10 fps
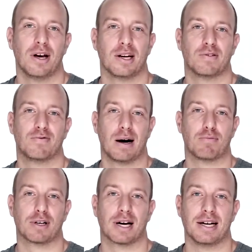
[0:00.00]
that is
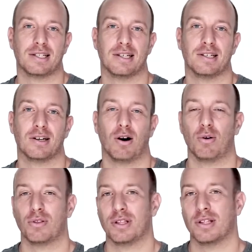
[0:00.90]
fabricated
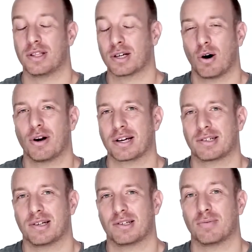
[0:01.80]
on the
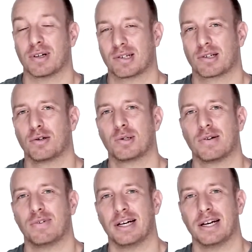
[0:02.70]
Connex system
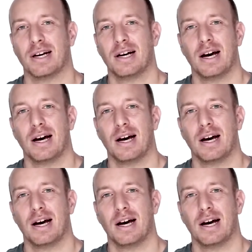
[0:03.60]
exclusively,